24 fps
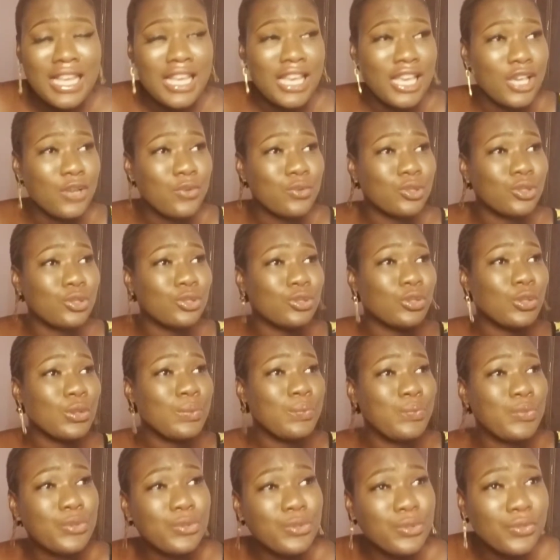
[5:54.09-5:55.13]
It was so
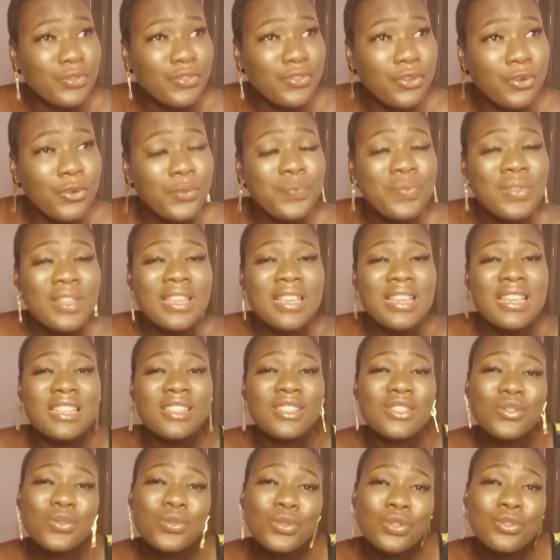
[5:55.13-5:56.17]
beautiful.
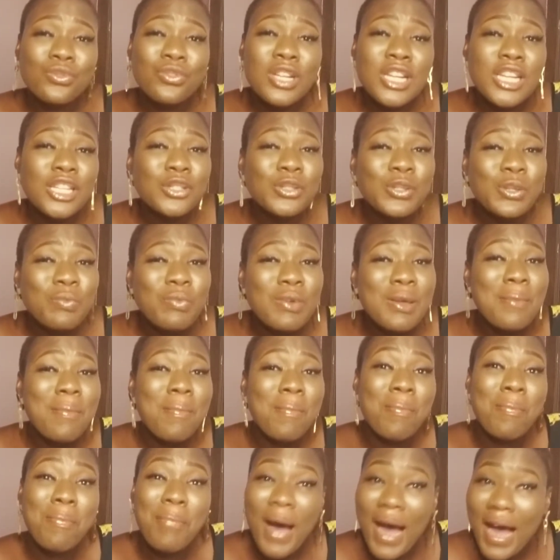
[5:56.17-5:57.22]
It really took me
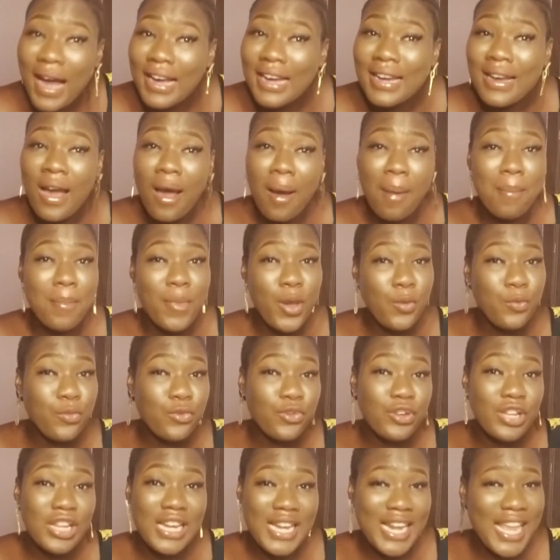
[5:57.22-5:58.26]
back
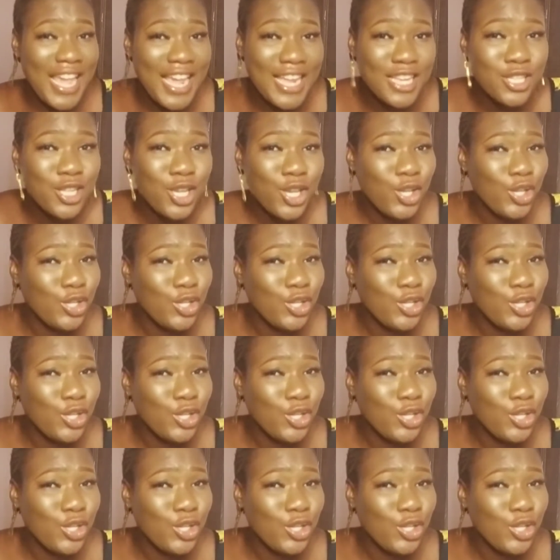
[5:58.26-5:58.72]
memory lane.